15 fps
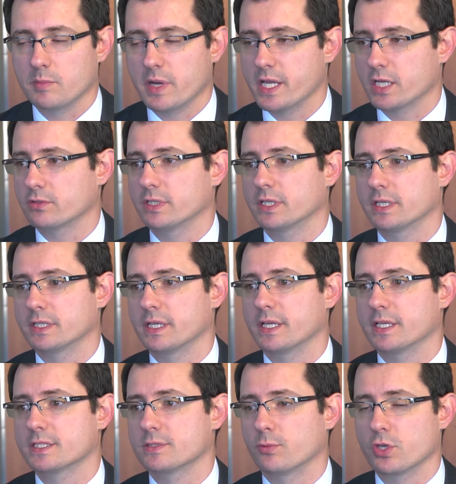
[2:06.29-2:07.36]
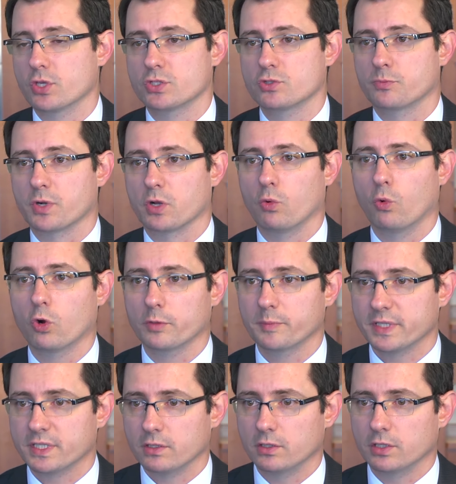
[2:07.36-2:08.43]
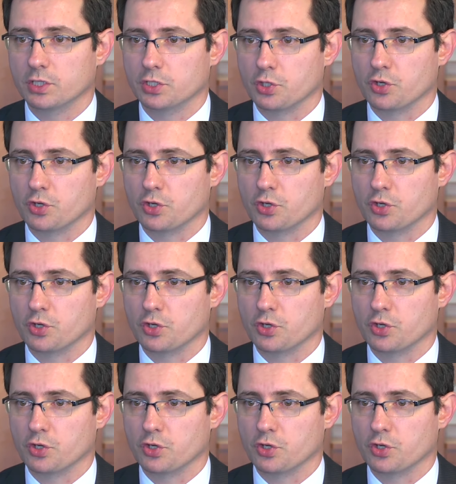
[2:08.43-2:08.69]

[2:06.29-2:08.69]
migraine headaches. We use supraorbital